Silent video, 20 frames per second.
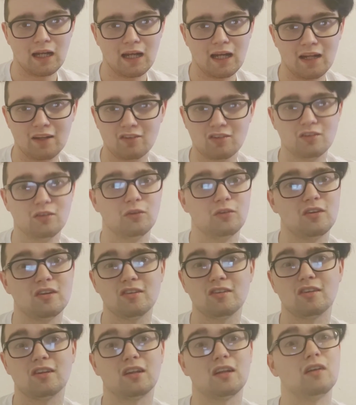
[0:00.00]
as an
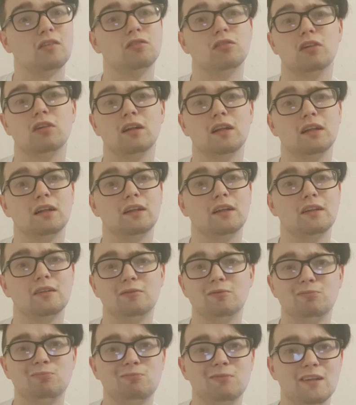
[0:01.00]
autistic, I really
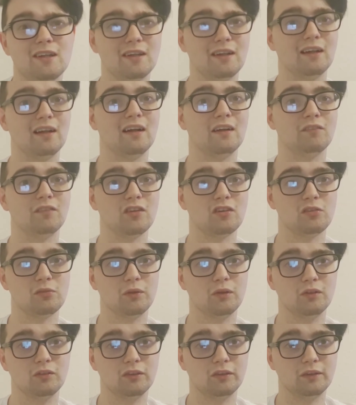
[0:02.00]
didn't like this
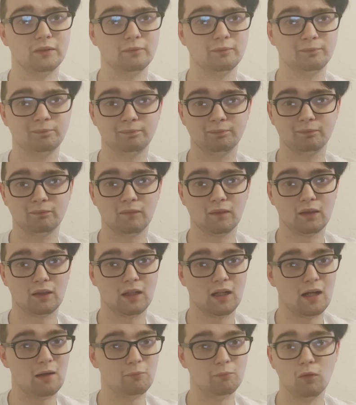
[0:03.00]
movie.
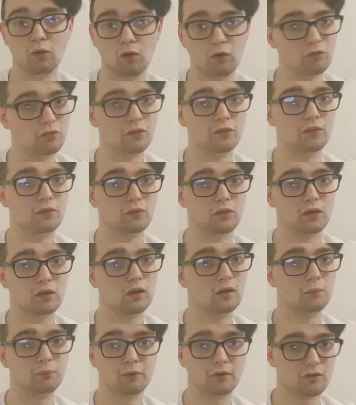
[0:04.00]
I'm more than
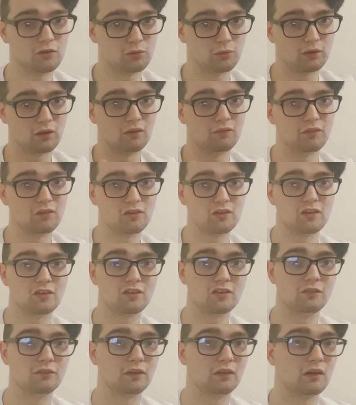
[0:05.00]
open to a
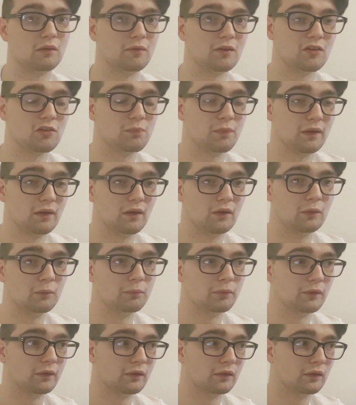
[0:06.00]
conversation in the comments below,
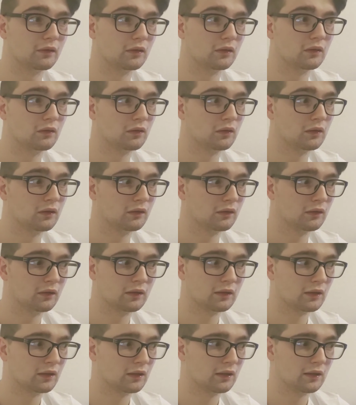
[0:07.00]
but
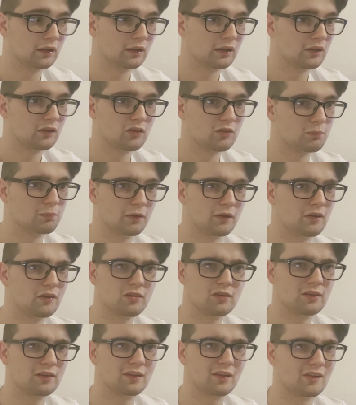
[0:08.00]
just
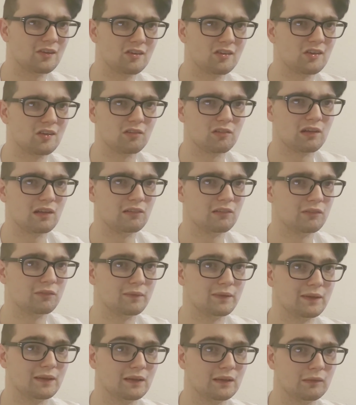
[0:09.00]
personally didn't sit right with
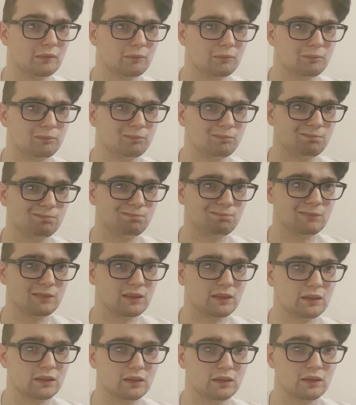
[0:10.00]
me, and
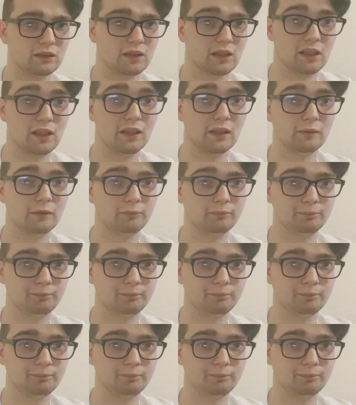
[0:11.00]
yeah.